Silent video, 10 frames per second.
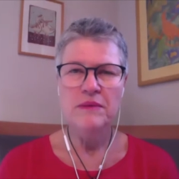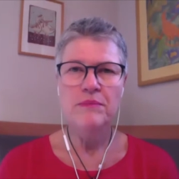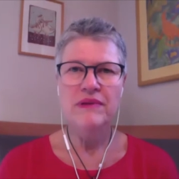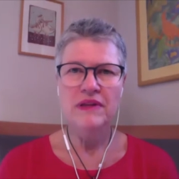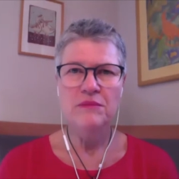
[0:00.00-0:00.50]

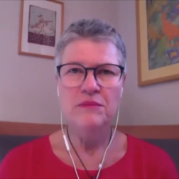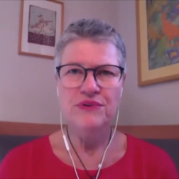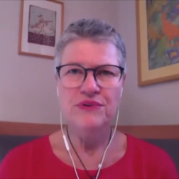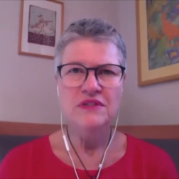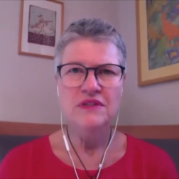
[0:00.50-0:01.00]
people in
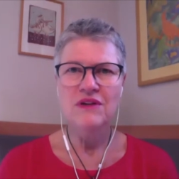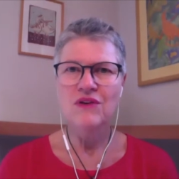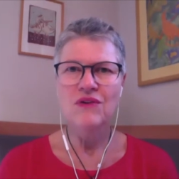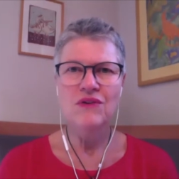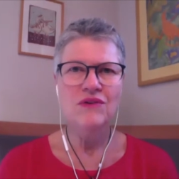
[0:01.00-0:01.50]
person,
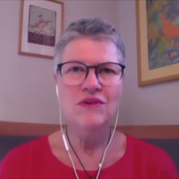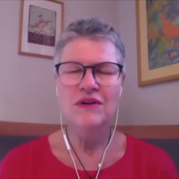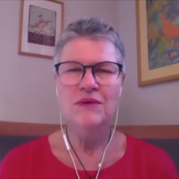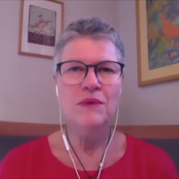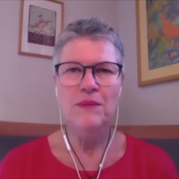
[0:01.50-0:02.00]

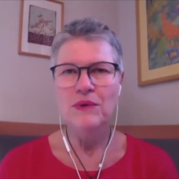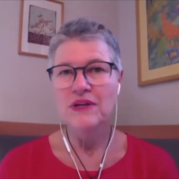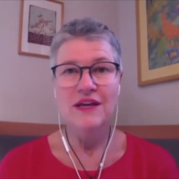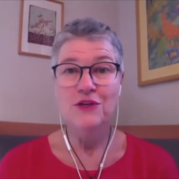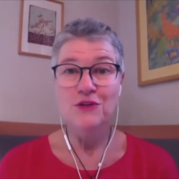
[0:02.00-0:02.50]
or what
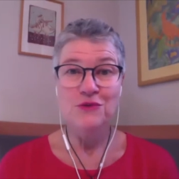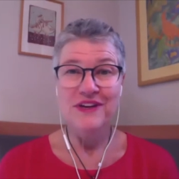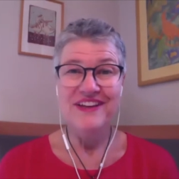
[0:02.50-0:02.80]
are you doing